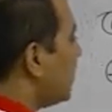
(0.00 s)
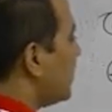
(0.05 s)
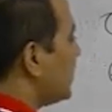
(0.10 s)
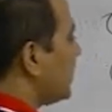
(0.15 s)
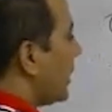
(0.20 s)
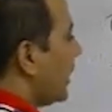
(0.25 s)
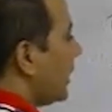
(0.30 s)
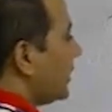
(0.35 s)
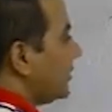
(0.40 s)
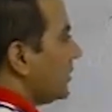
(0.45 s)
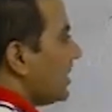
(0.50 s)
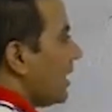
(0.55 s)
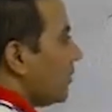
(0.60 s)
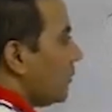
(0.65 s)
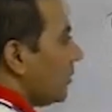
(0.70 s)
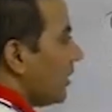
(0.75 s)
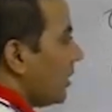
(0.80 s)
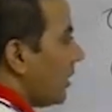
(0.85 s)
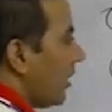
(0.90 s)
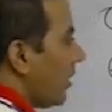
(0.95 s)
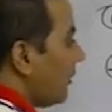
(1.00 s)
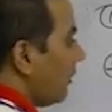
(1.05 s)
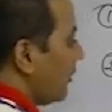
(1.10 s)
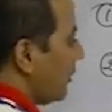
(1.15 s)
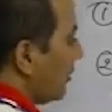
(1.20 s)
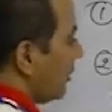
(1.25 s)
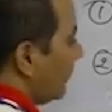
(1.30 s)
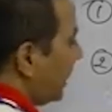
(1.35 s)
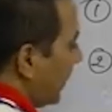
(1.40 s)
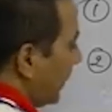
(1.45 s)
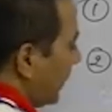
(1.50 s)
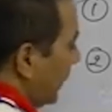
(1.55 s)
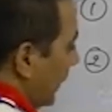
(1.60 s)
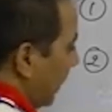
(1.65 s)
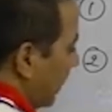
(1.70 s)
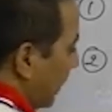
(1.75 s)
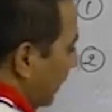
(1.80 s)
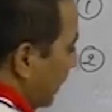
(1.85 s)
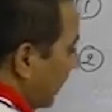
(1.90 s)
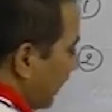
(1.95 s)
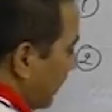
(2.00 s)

is the example of methane.